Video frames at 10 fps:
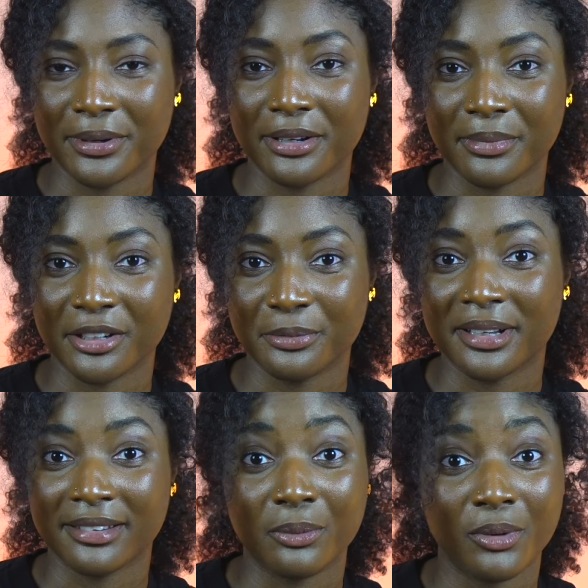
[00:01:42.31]
pretty much
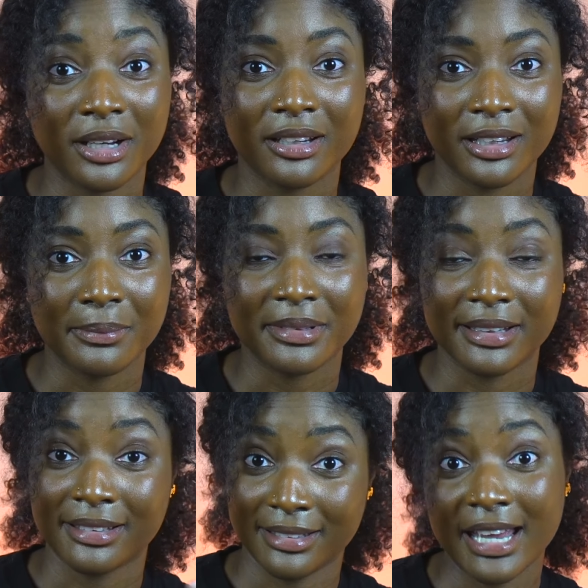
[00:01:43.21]
because I wanted him
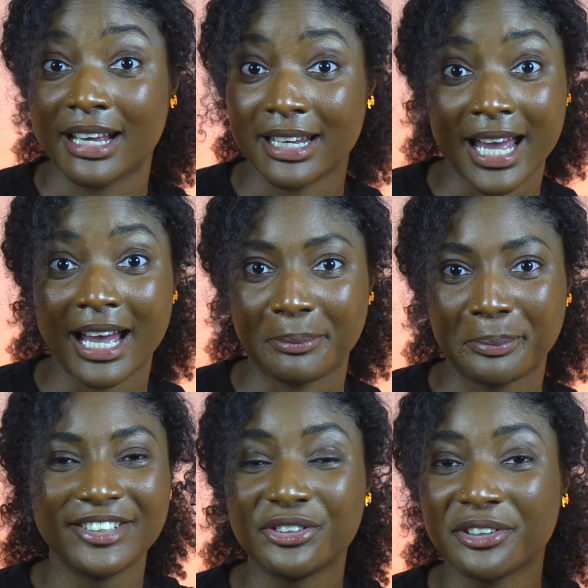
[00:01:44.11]
to take a
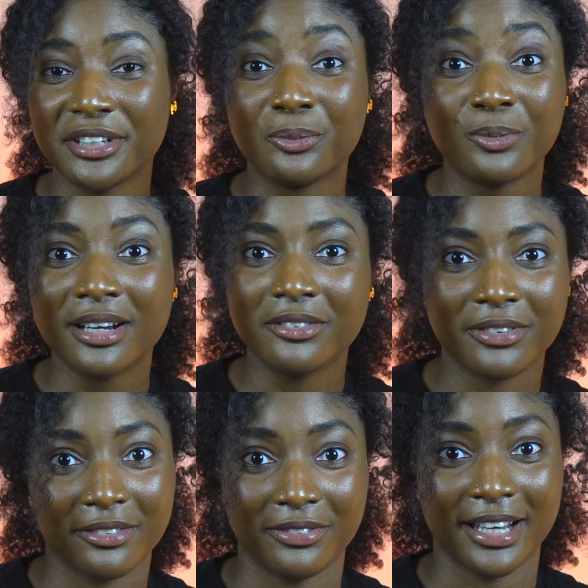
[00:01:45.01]
nap during one of
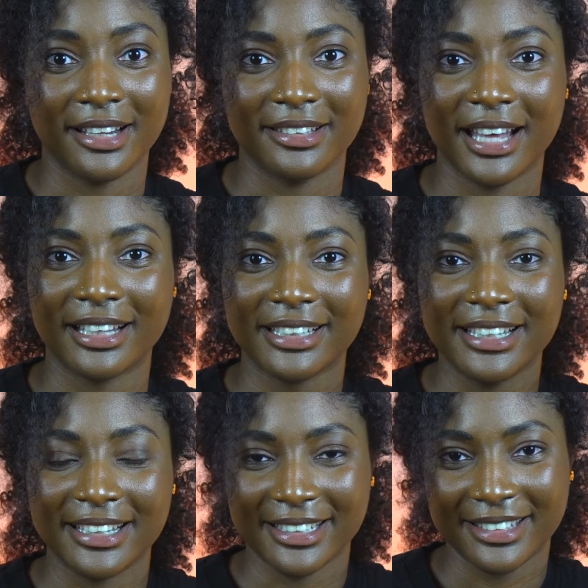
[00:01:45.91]
our flights at
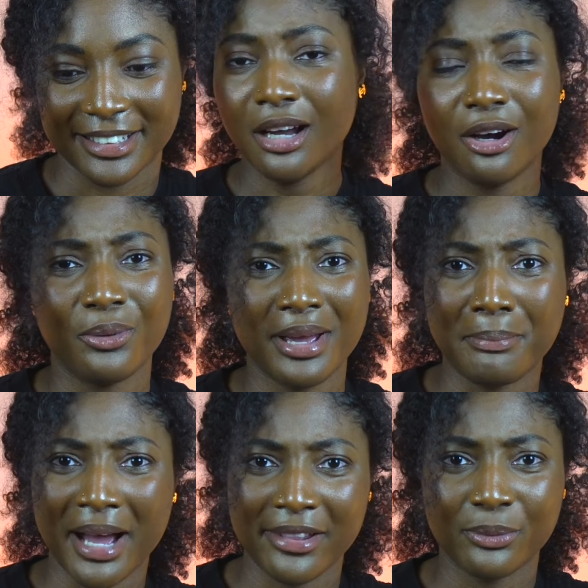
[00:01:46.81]
least. Oh,
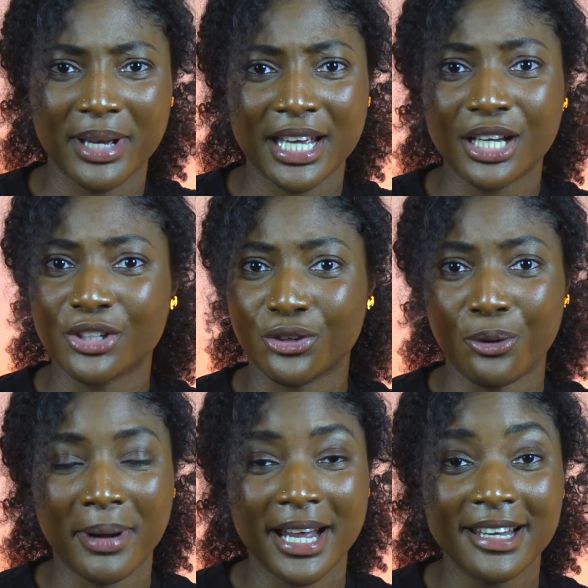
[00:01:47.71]
and by the way,
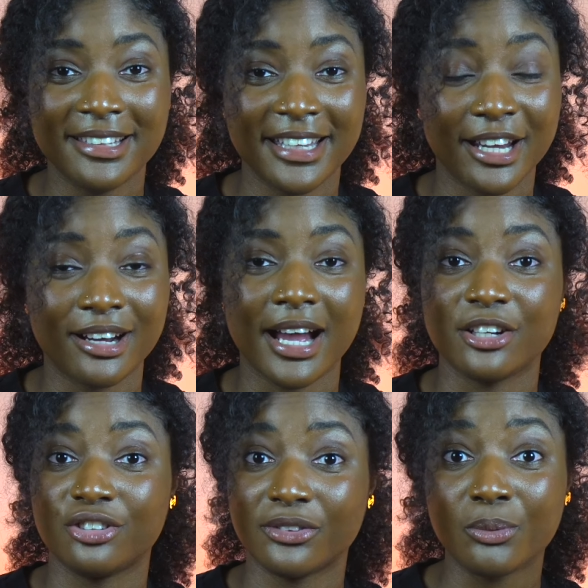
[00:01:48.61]
don't mind his hair.
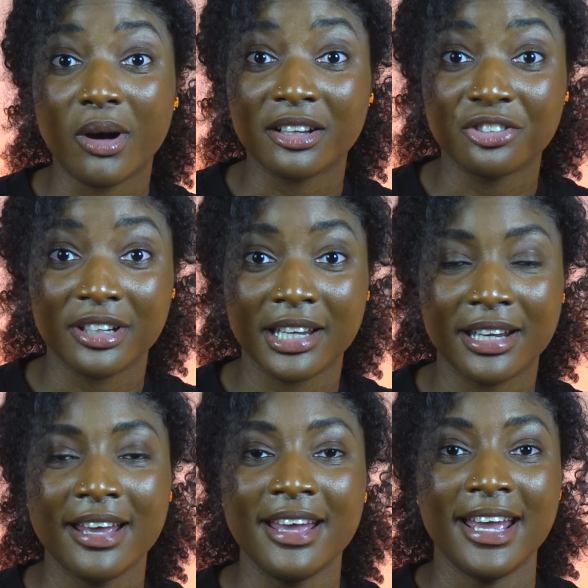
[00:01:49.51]
I just washed
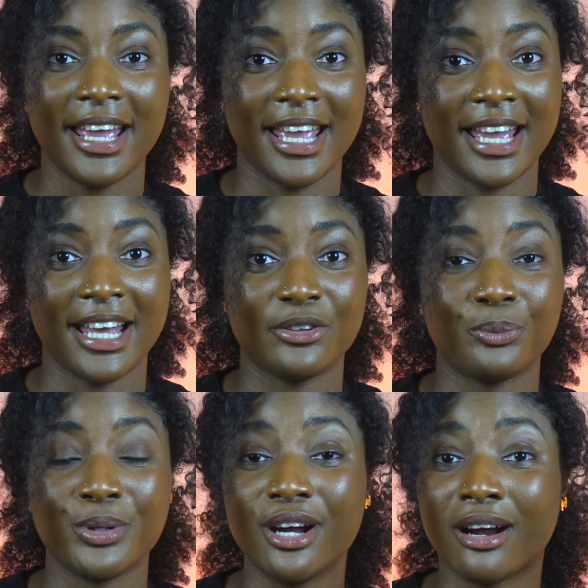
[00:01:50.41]
it and
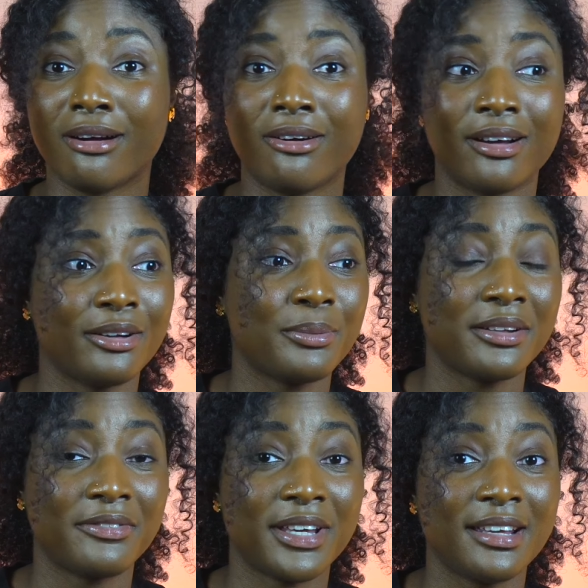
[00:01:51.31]
we are on our way
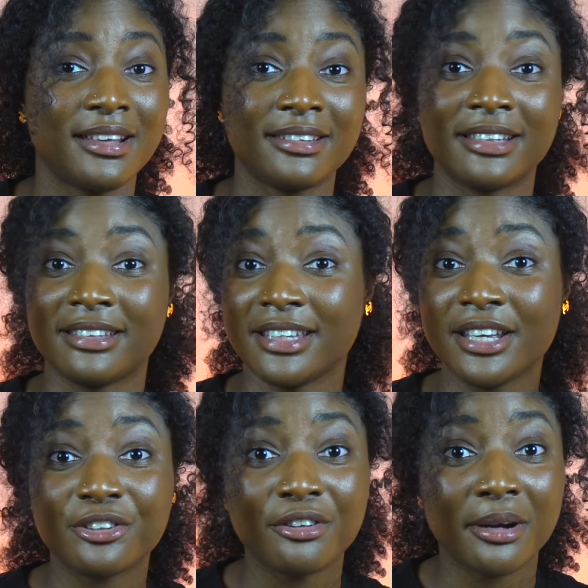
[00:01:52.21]
to Vegas to see
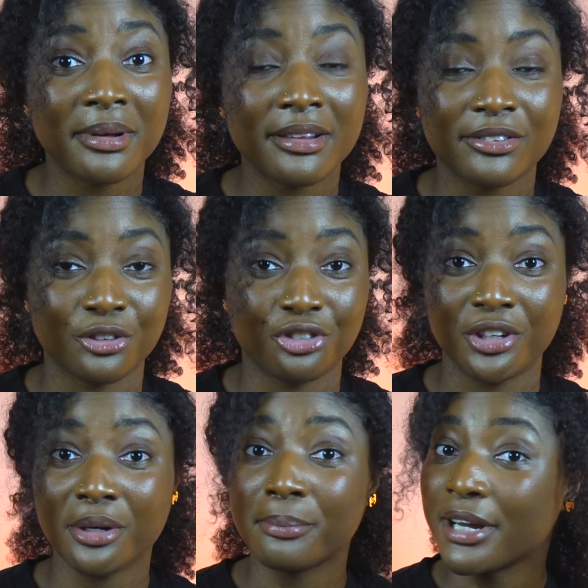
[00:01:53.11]
his grandmother so
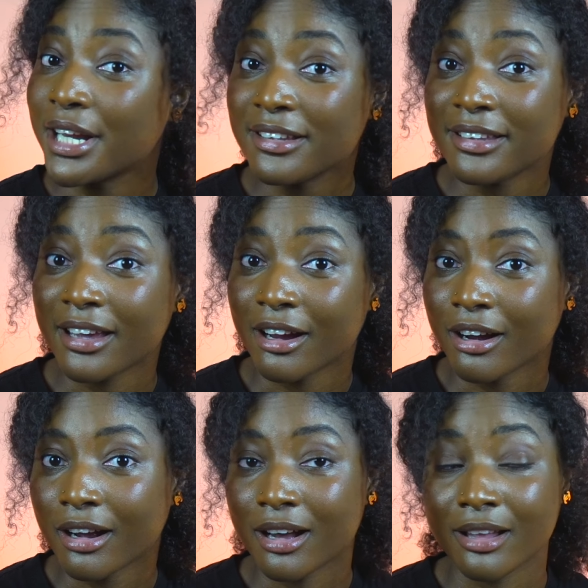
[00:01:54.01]
she could braid his
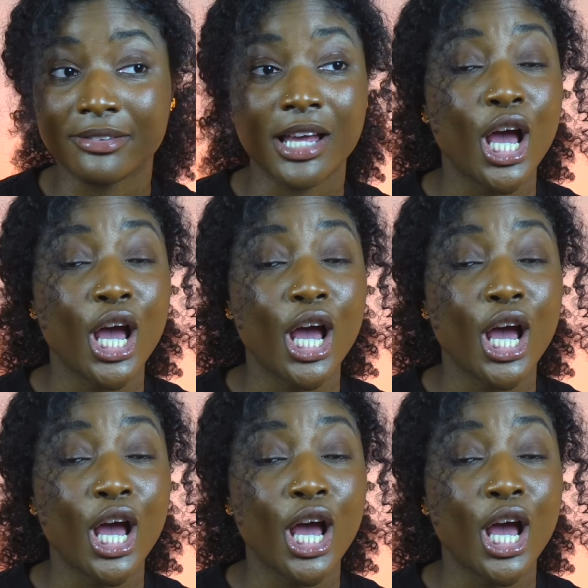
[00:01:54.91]
hair because